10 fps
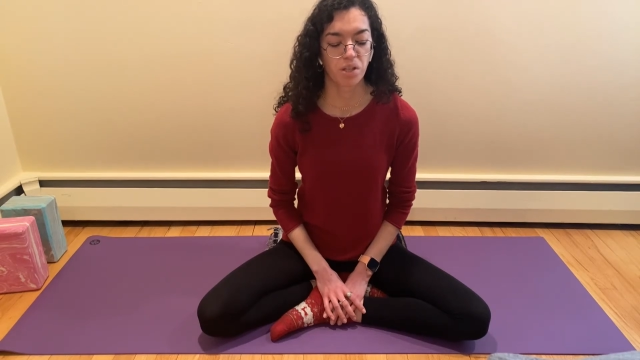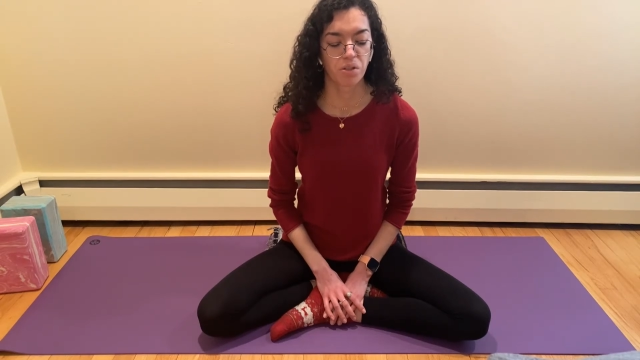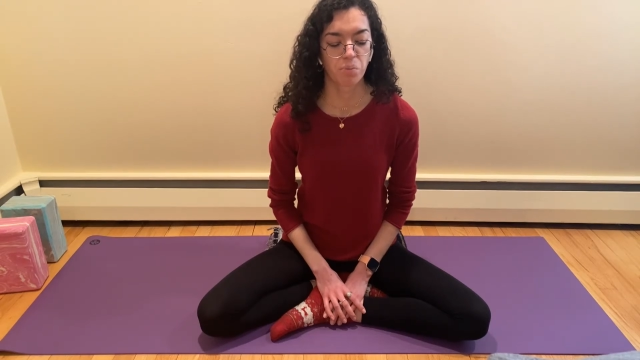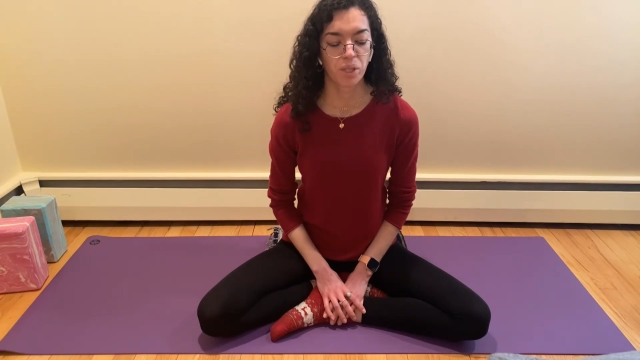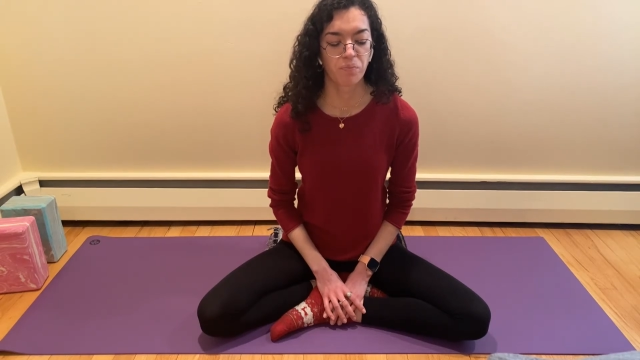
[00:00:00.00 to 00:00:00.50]

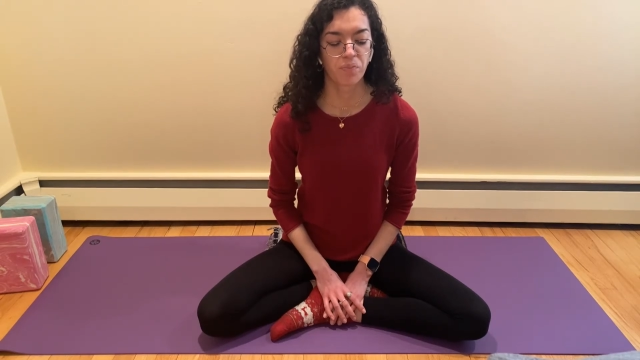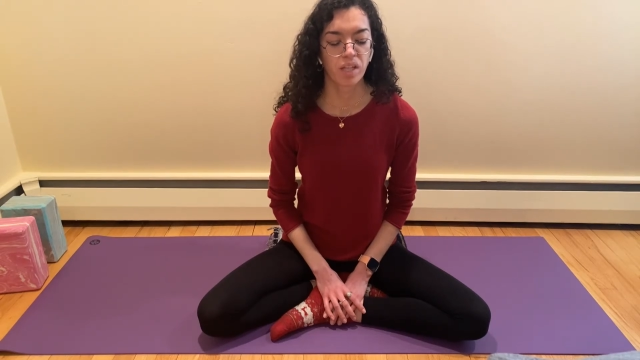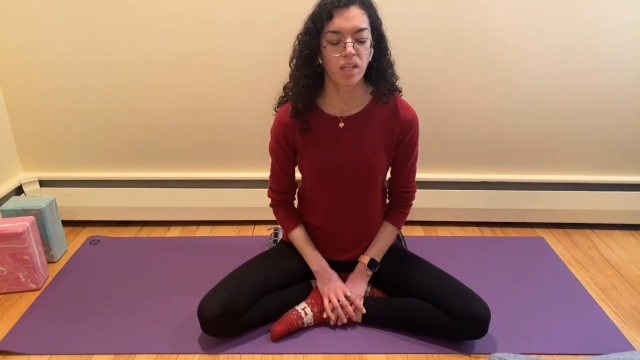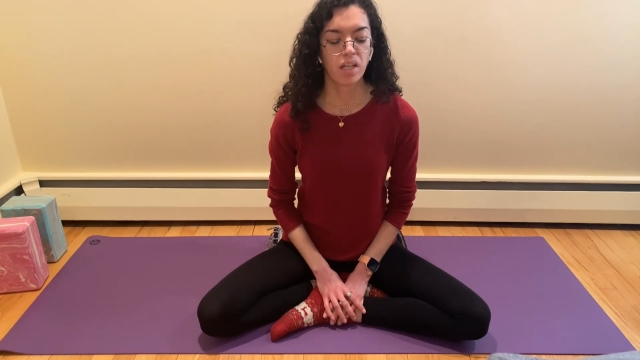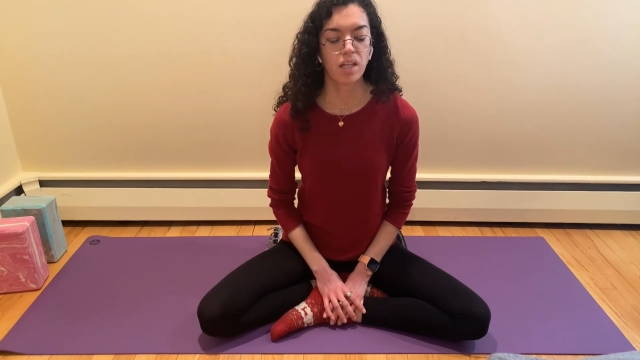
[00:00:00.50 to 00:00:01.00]
little bit.
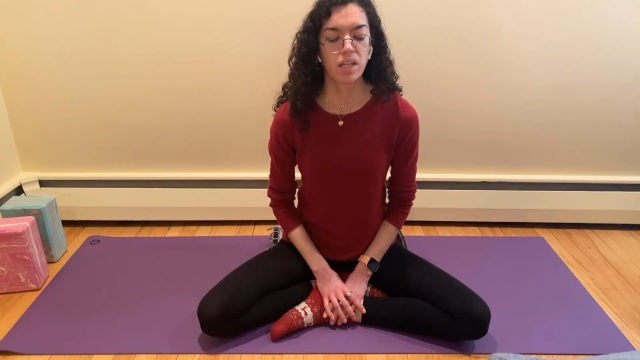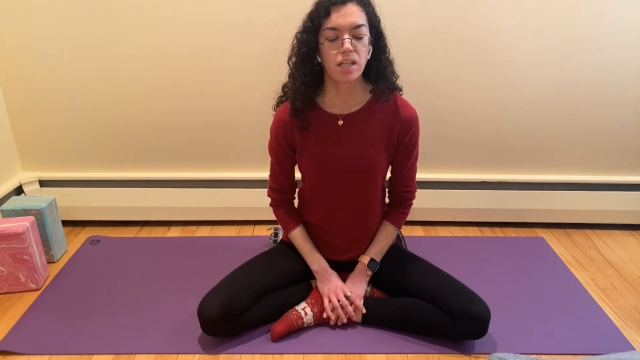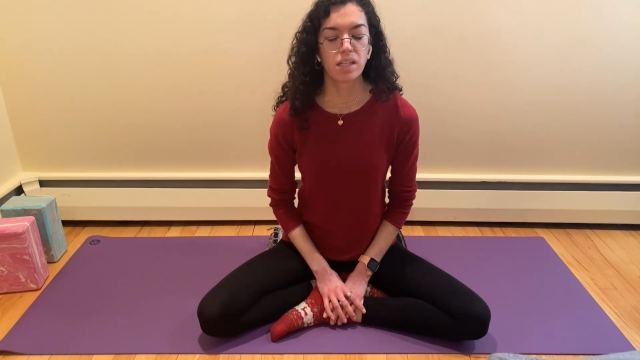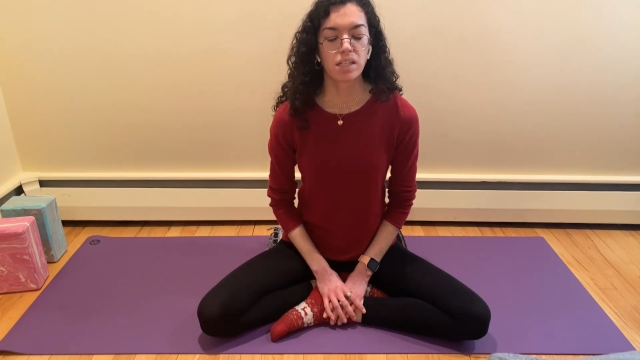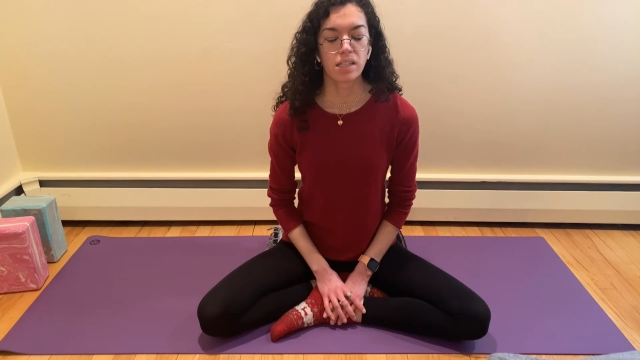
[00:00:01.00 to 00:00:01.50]

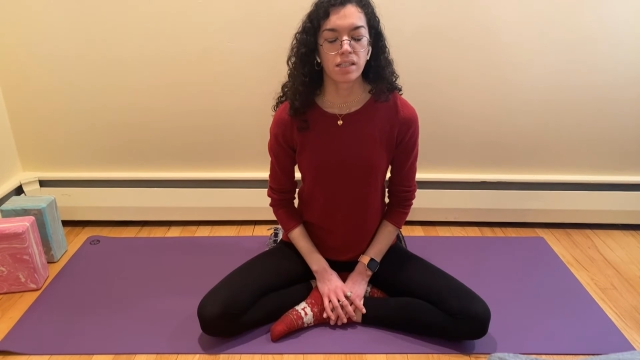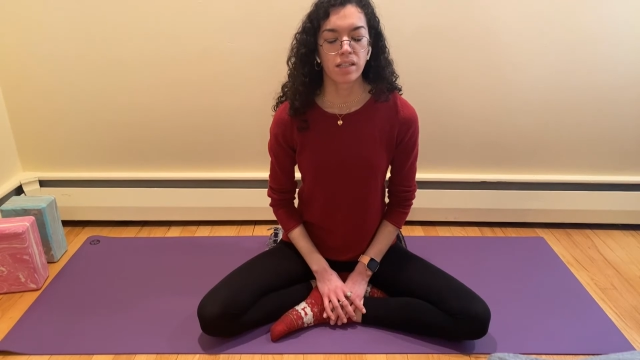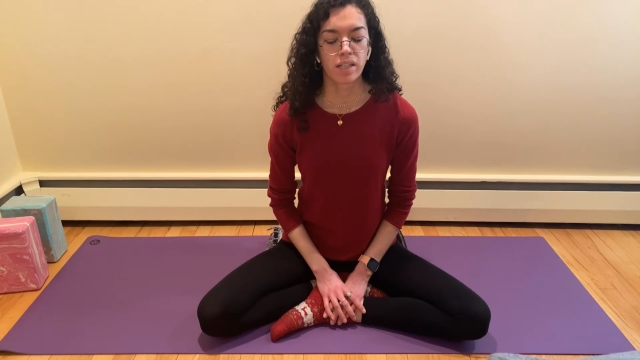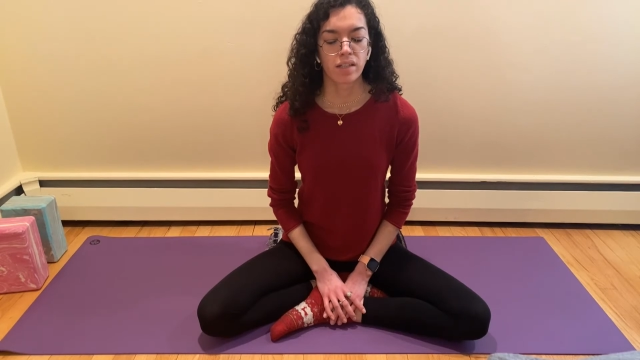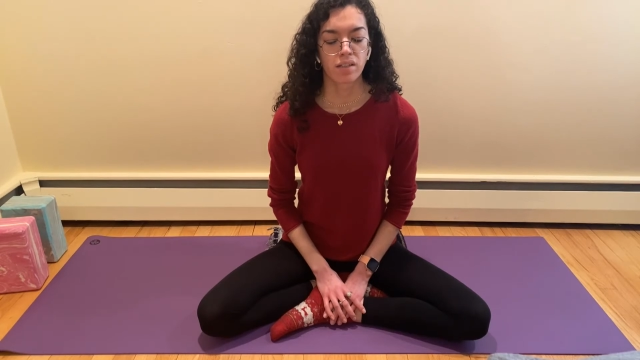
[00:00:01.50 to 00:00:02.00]

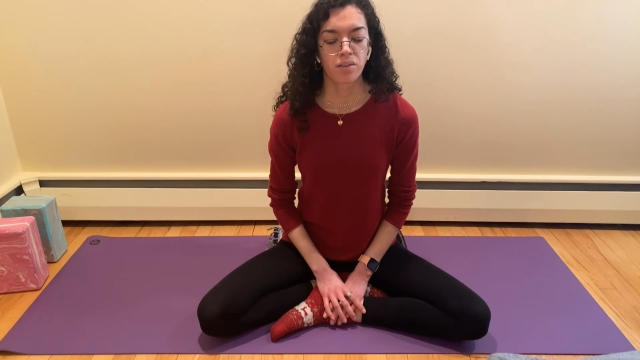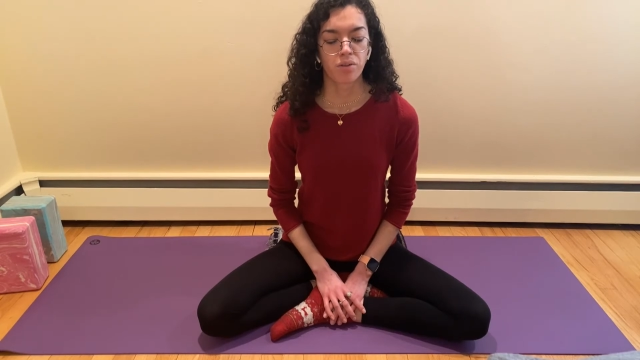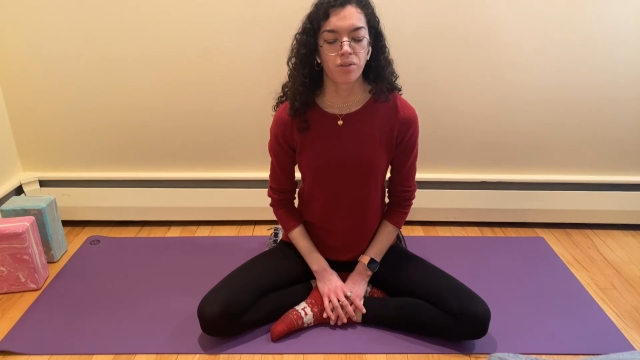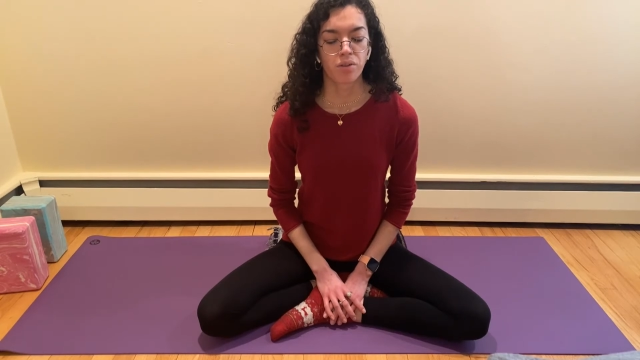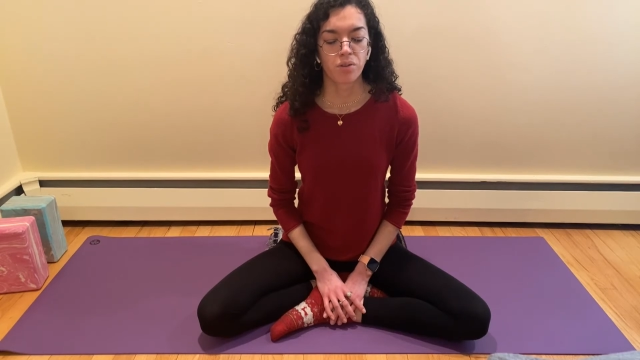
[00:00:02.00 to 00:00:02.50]
Inhale in
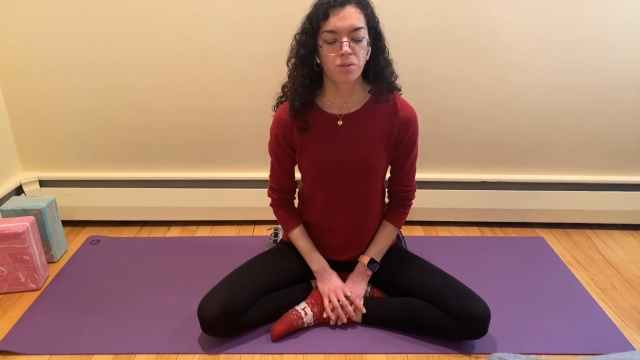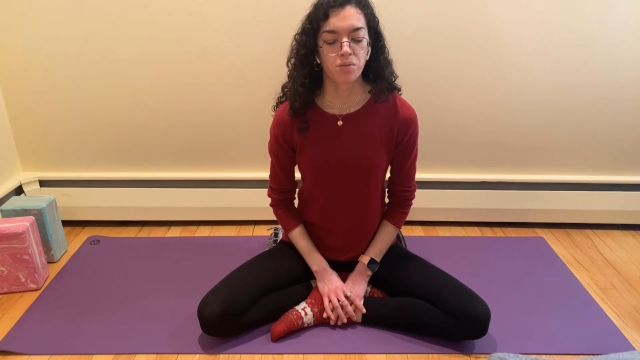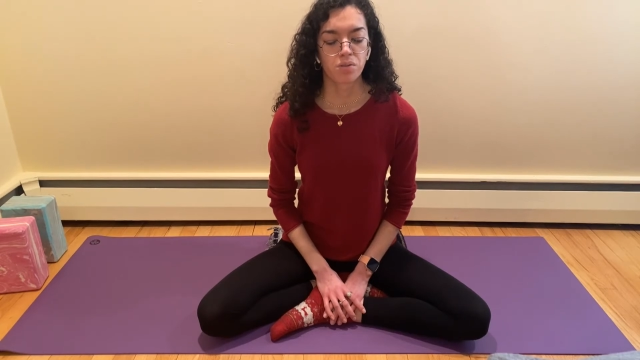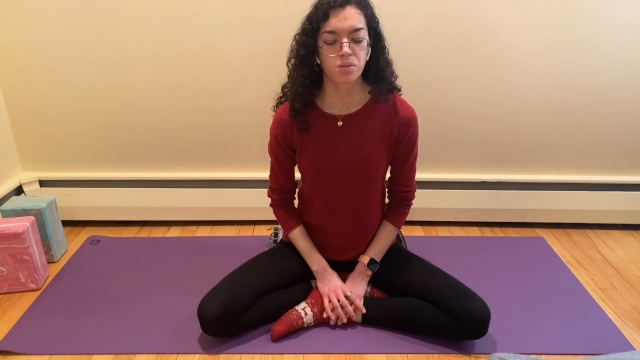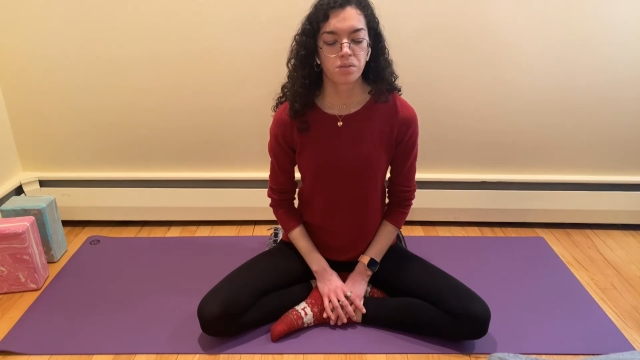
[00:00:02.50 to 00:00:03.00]
through the
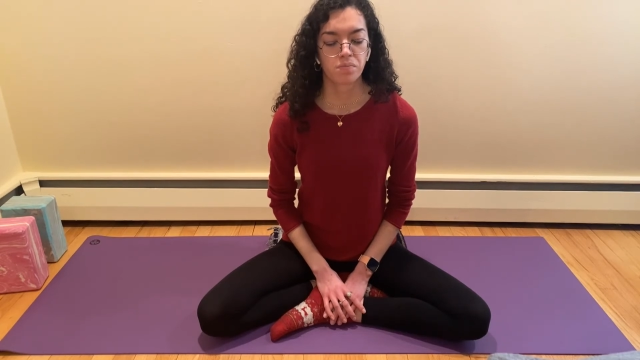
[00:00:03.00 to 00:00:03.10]
nose.